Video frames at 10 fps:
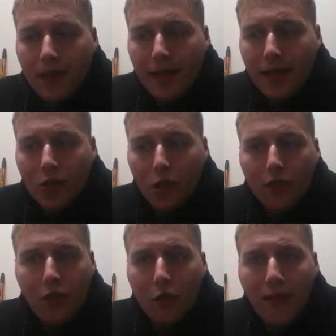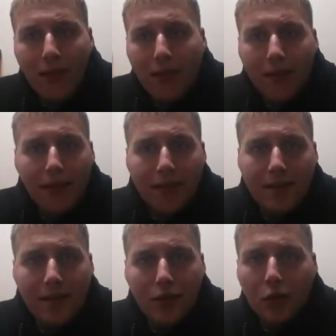he gets all the new
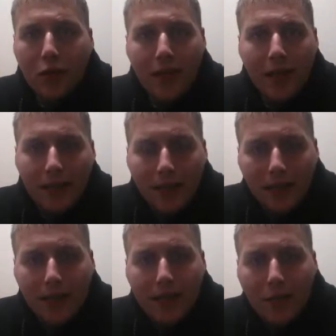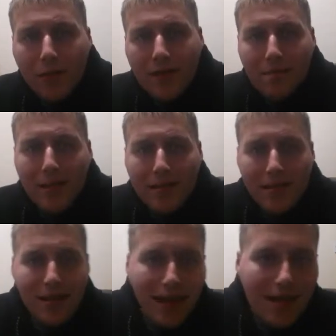RDAs, Dude RDA, Twisted
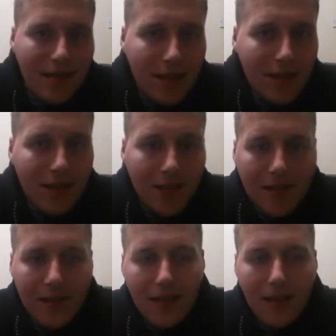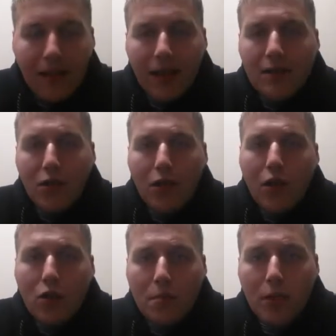Messes RDAs. He's got the
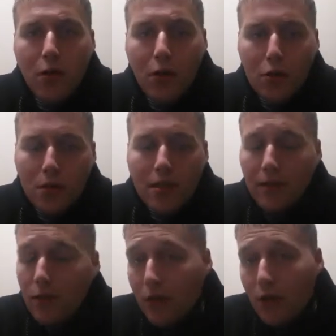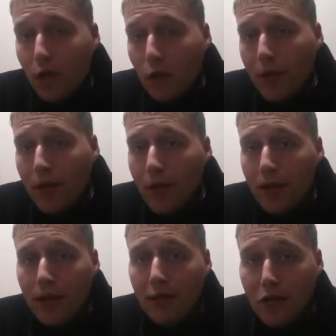Cosmonaut, which I've got coming.
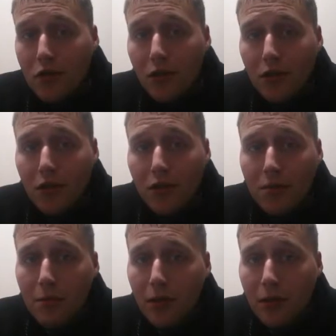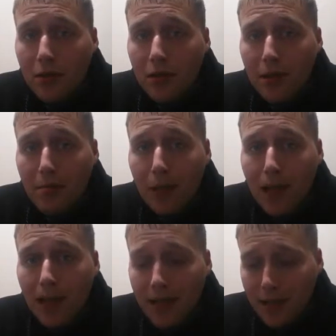I've just ordered the Cosmonaut in
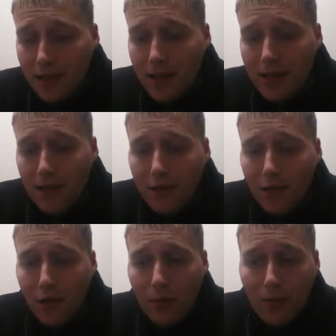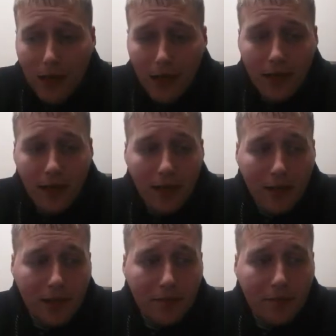black for
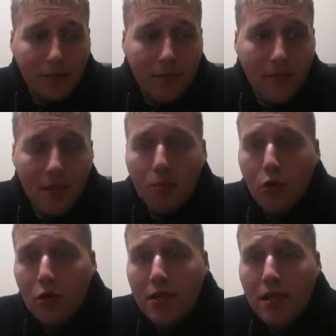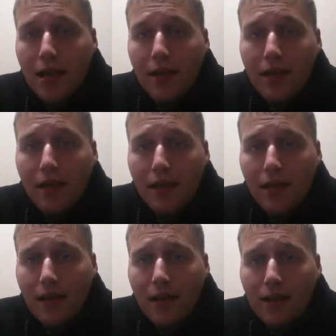my broadside.
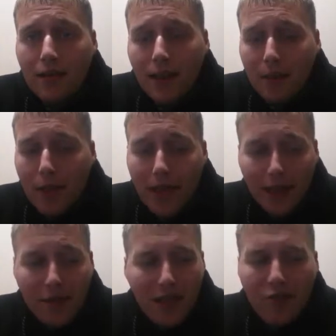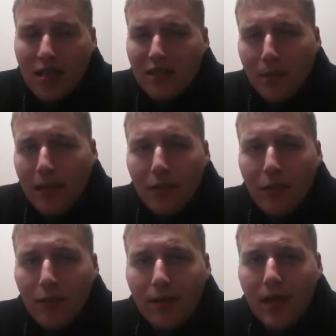Because at the minute I used to have a Black
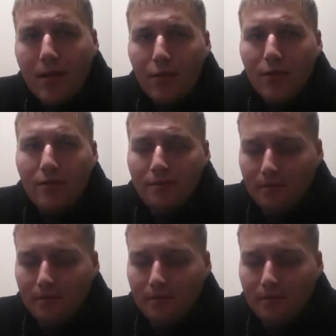Boon on there, but